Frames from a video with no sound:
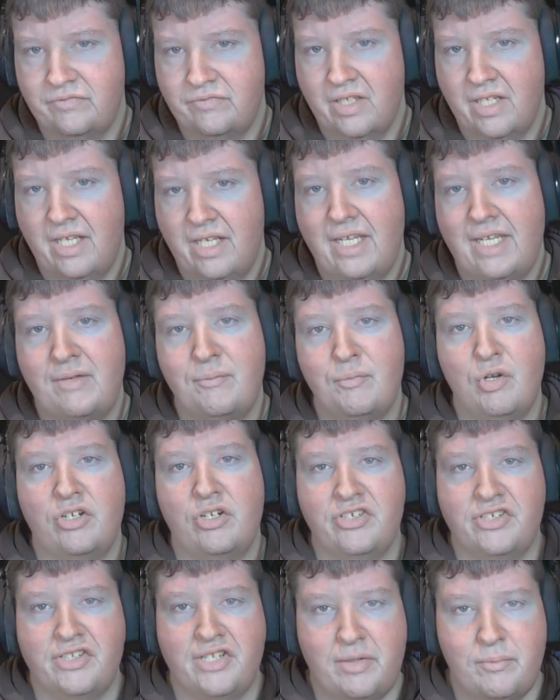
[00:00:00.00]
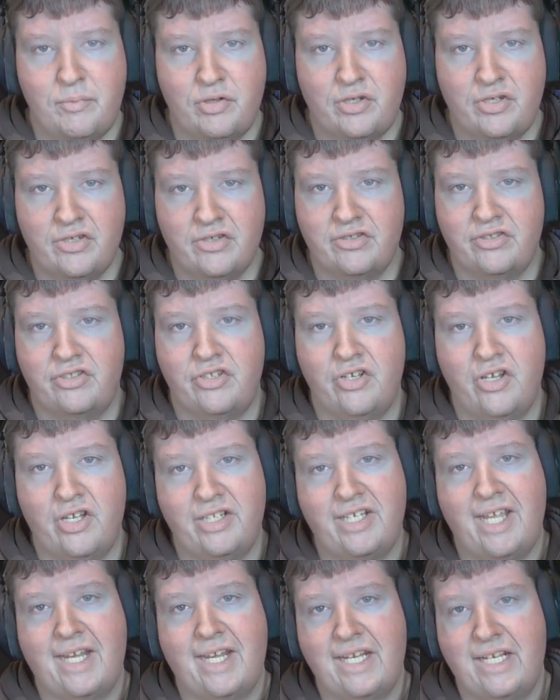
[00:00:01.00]
In Project Epoch, dot
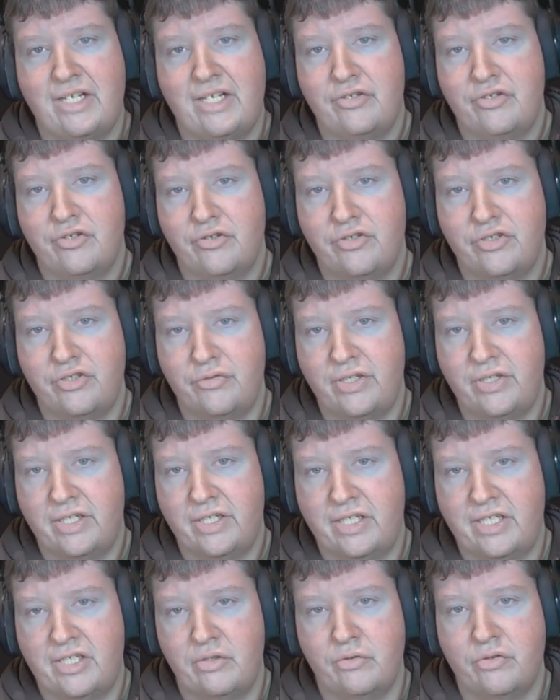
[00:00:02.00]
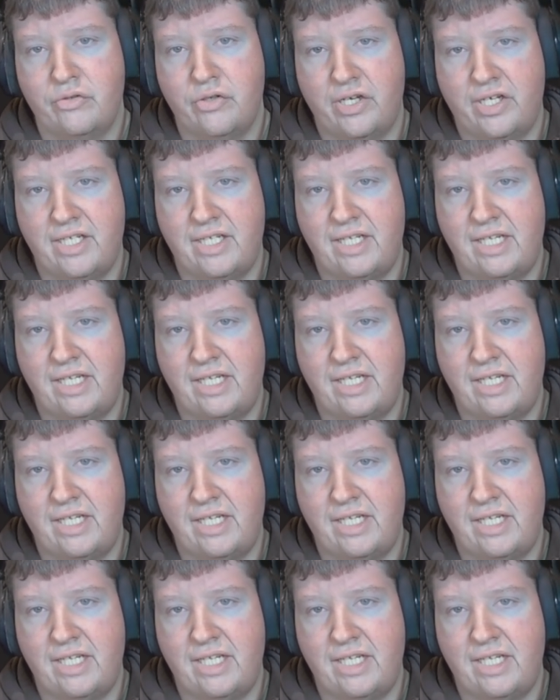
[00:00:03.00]
tagging ensures you get kill credit